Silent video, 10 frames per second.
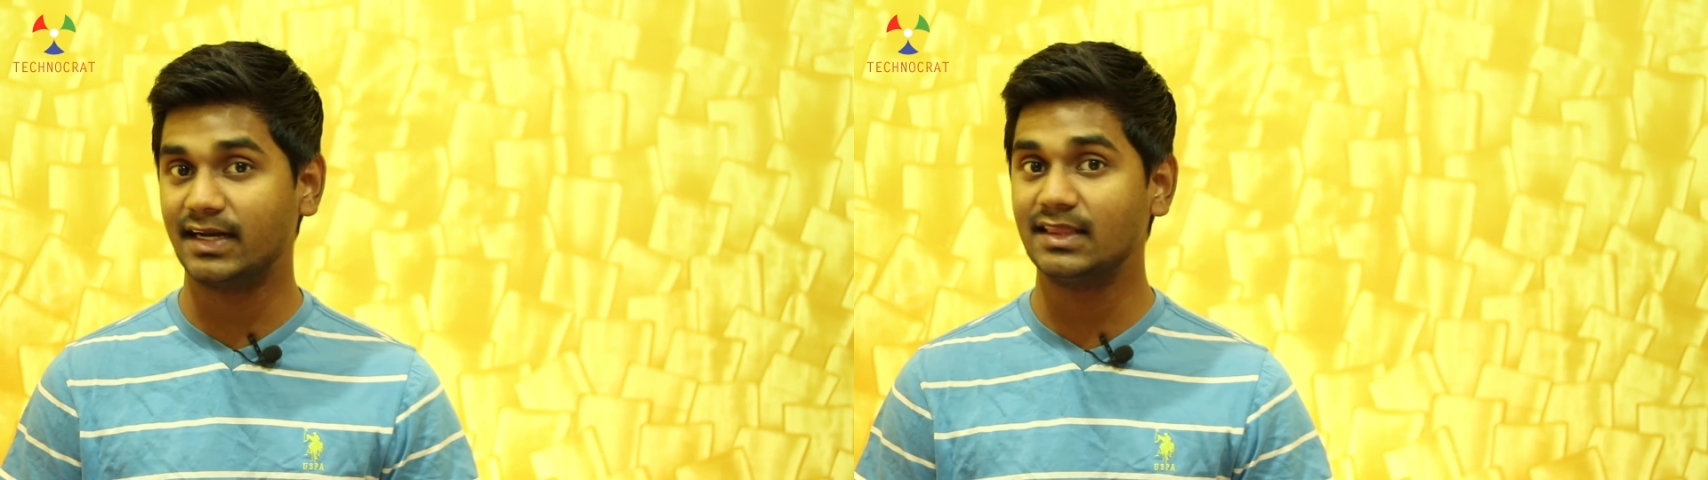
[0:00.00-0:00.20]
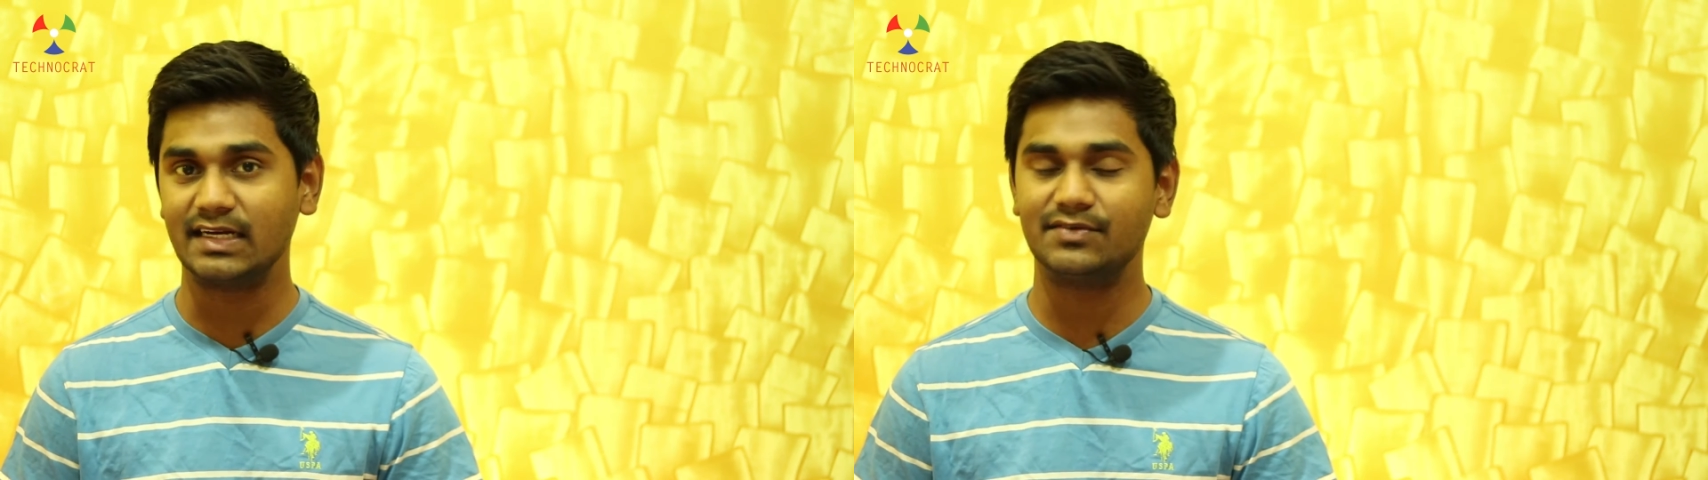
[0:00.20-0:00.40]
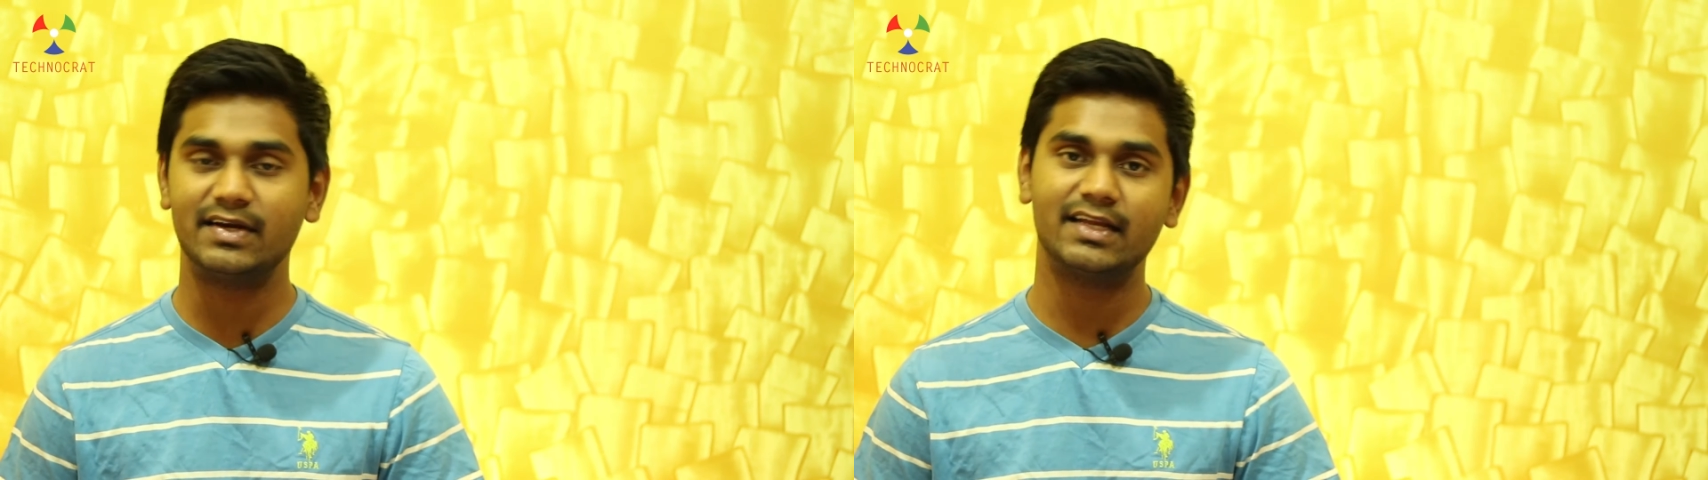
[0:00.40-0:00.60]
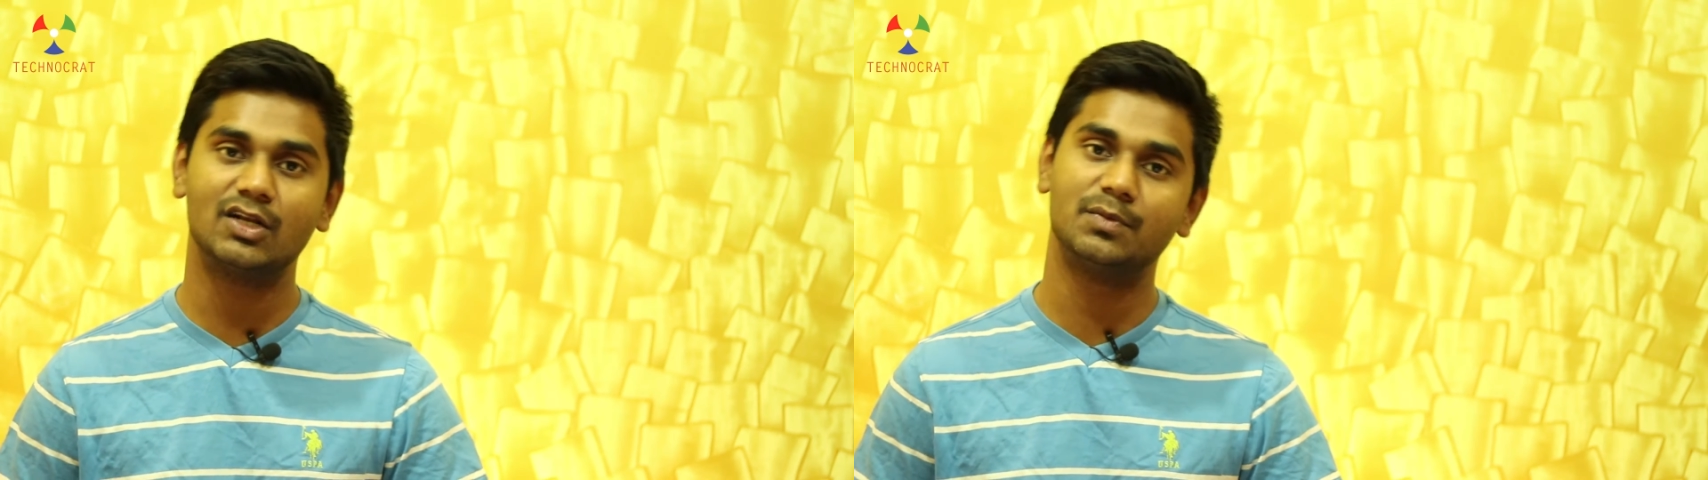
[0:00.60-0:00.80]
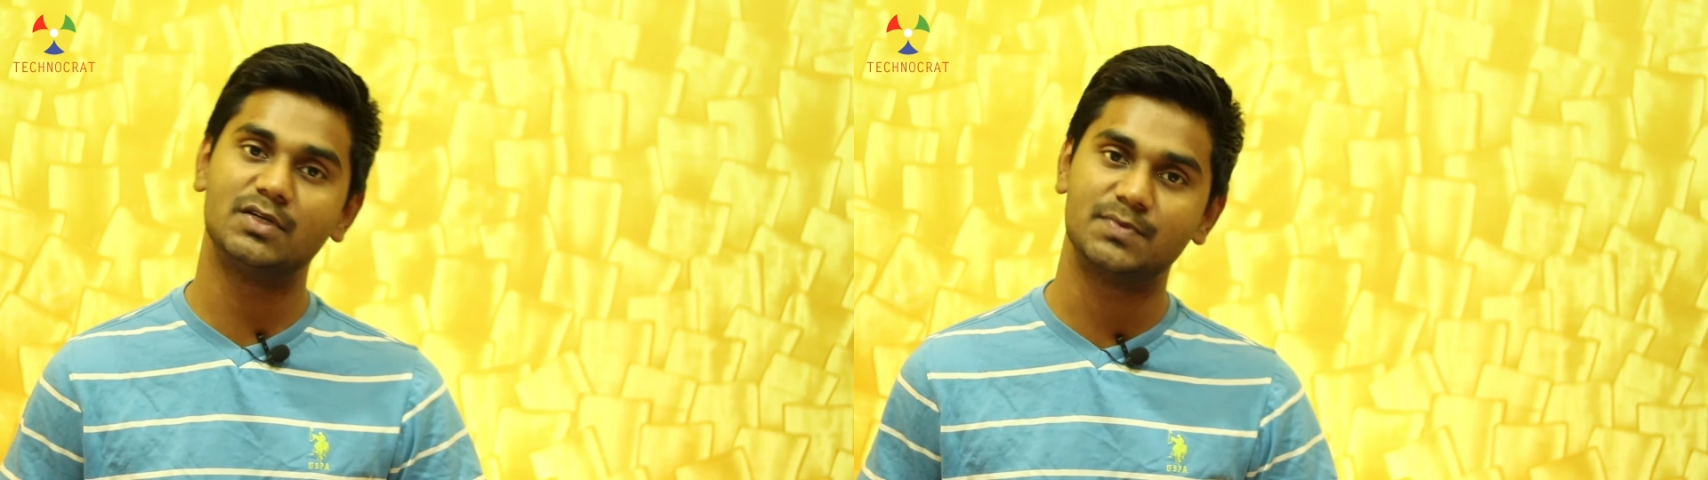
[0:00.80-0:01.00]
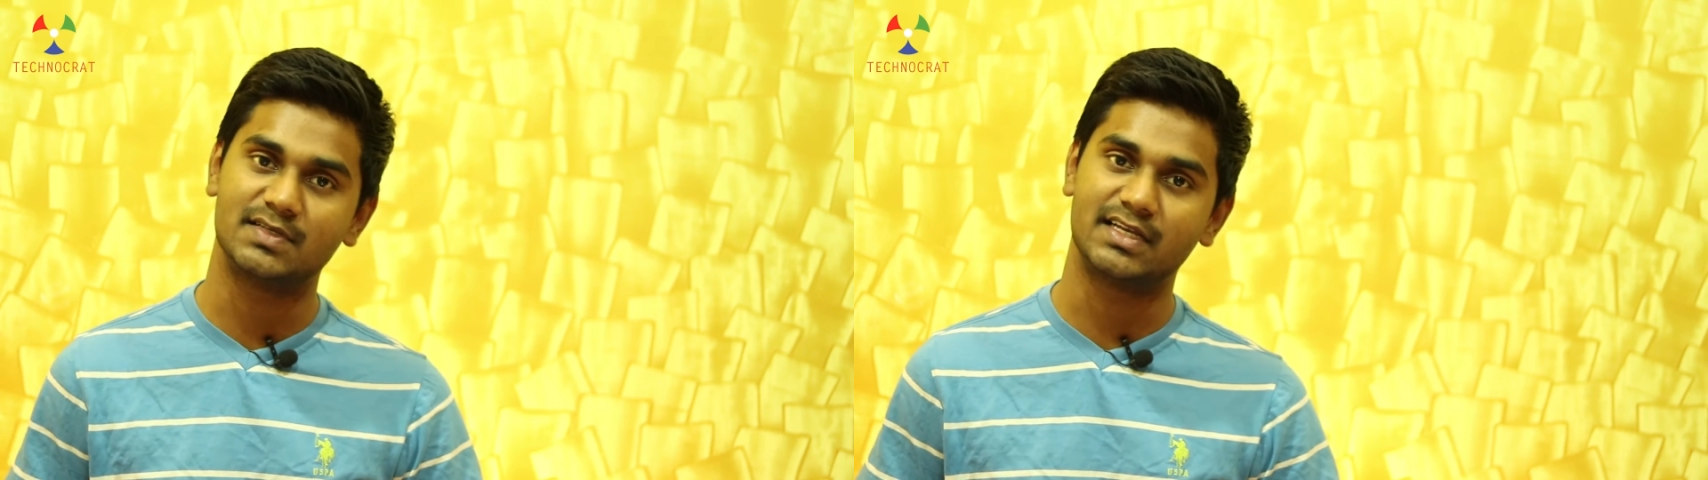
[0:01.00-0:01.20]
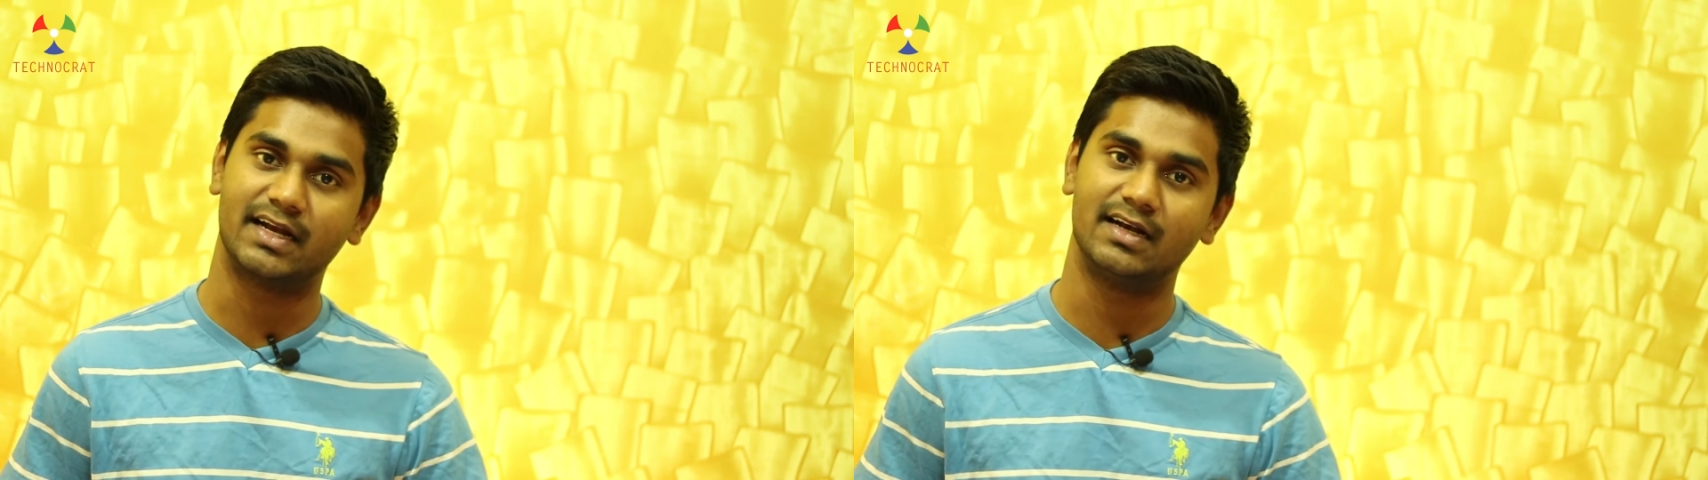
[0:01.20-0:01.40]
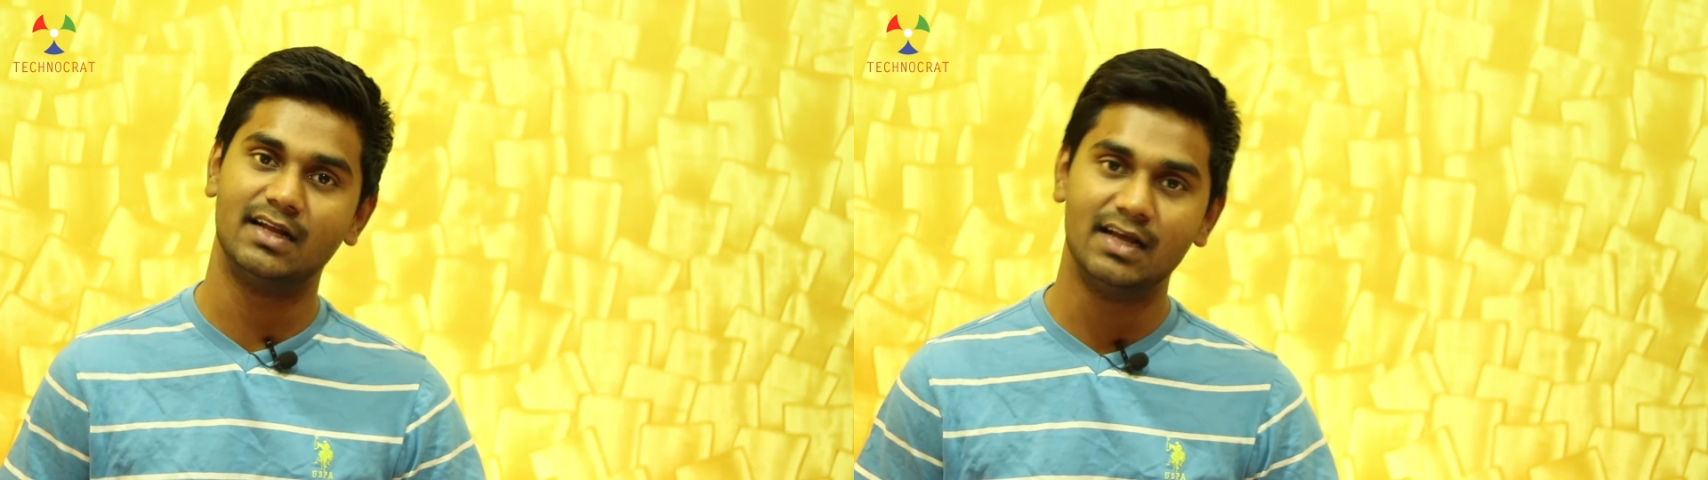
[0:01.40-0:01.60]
and 320 kilobits per second.